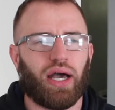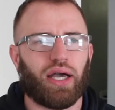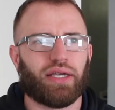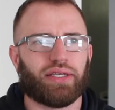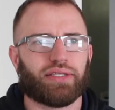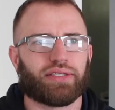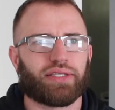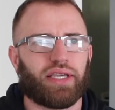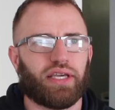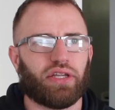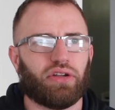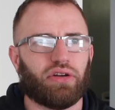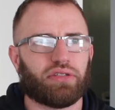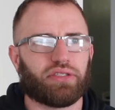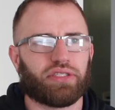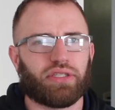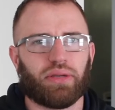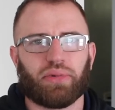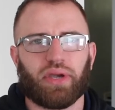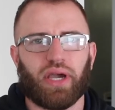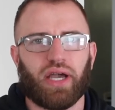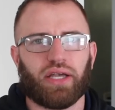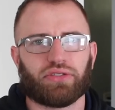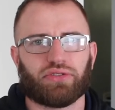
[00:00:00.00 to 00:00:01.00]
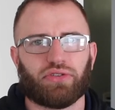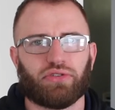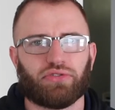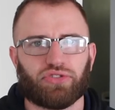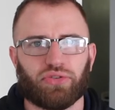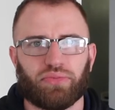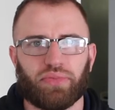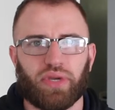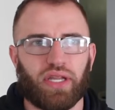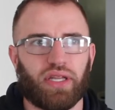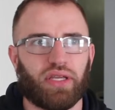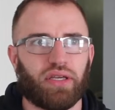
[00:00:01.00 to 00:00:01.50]
is get on some kind of social
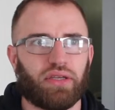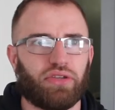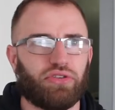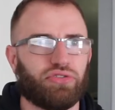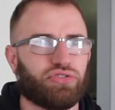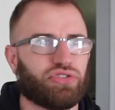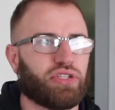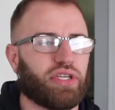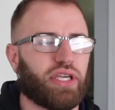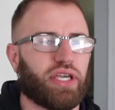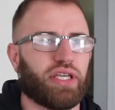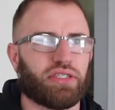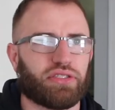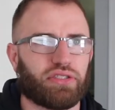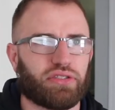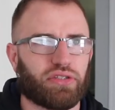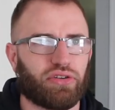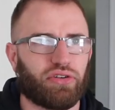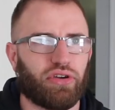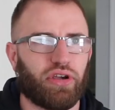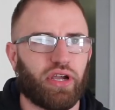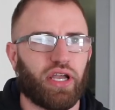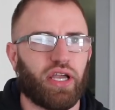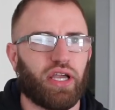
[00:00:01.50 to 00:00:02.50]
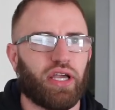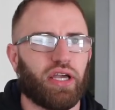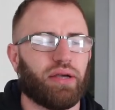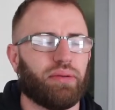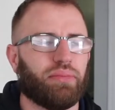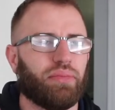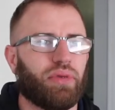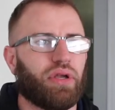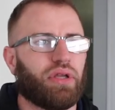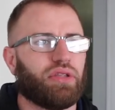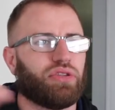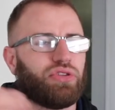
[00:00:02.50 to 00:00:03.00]
media, usually
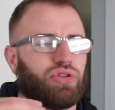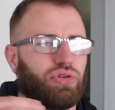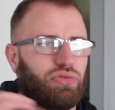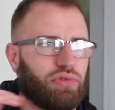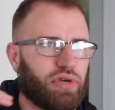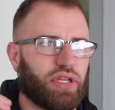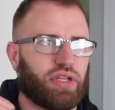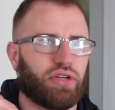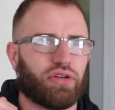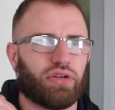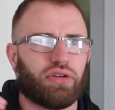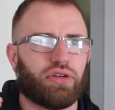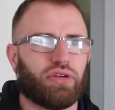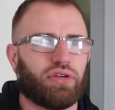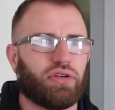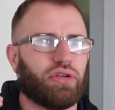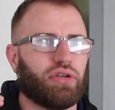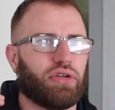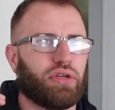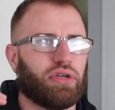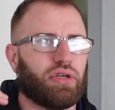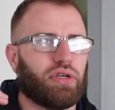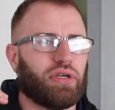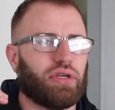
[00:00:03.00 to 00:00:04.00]
Instagram, Twitter,